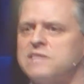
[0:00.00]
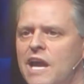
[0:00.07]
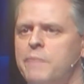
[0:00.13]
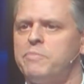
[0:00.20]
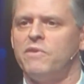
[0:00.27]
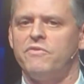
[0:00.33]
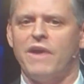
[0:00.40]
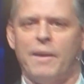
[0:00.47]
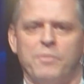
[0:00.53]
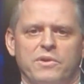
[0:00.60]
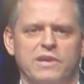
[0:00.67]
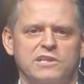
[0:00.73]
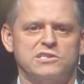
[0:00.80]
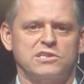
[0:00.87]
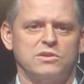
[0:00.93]
type of
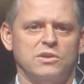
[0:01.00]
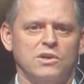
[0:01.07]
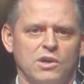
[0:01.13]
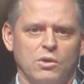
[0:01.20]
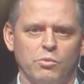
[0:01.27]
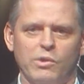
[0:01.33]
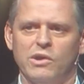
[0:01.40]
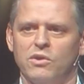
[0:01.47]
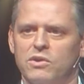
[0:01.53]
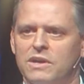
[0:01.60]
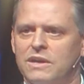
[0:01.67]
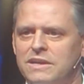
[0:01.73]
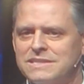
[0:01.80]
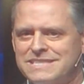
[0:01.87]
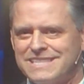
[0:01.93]
application will
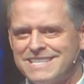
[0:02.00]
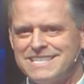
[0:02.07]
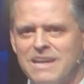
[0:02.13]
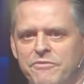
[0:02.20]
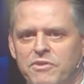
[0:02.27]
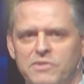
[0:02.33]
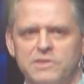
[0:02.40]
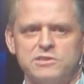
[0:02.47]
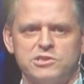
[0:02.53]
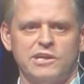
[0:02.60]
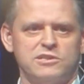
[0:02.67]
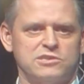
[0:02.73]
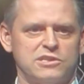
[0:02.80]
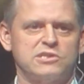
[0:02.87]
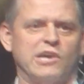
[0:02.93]
significantly change
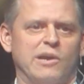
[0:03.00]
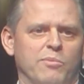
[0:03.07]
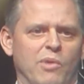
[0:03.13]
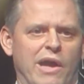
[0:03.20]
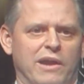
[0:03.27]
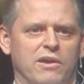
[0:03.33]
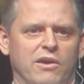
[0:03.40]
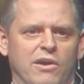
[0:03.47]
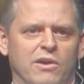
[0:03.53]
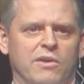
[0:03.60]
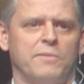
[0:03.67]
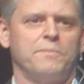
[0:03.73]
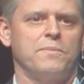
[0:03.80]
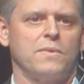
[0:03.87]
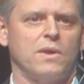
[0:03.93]
the entire black car
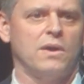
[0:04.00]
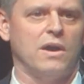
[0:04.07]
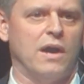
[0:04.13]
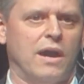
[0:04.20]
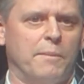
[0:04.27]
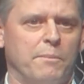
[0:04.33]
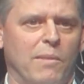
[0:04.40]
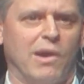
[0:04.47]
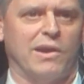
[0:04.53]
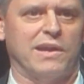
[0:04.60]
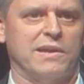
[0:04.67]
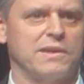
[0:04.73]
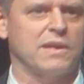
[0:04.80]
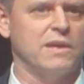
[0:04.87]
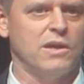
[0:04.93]
market,
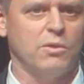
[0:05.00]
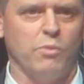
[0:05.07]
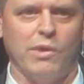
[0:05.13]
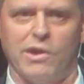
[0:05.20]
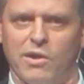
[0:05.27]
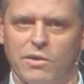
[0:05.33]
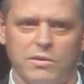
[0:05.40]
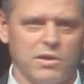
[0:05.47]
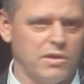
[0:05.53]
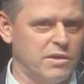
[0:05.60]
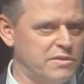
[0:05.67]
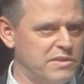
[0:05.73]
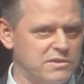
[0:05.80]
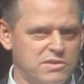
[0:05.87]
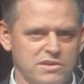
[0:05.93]
where
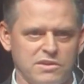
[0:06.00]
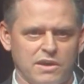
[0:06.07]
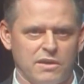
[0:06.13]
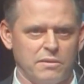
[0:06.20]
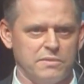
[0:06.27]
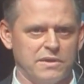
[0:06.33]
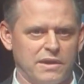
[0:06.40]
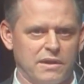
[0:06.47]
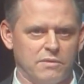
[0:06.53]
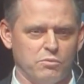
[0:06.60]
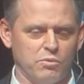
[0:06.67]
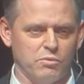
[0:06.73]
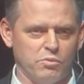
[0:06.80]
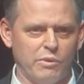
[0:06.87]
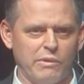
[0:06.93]

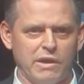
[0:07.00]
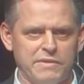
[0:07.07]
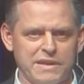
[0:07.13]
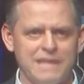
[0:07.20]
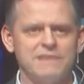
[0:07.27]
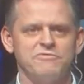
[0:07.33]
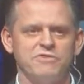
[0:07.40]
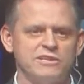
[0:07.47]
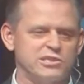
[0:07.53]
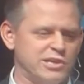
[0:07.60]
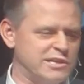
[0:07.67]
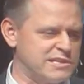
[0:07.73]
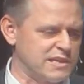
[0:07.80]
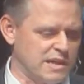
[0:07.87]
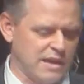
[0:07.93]
the inefficient
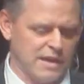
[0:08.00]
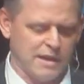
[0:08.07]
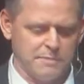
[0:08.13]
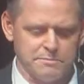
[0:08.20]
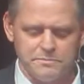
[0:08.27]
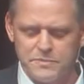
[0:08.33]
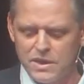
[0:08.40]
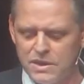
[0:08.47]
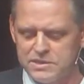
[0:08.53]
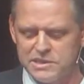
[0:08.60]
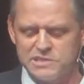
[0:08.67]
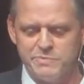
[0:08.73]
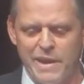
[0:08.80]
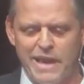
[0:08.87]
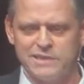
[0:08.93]

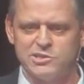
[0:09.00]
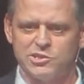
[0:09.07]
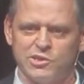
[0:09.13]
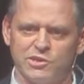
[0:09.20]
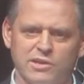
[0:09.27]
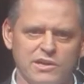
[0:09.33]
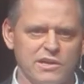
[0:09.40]
dispatcher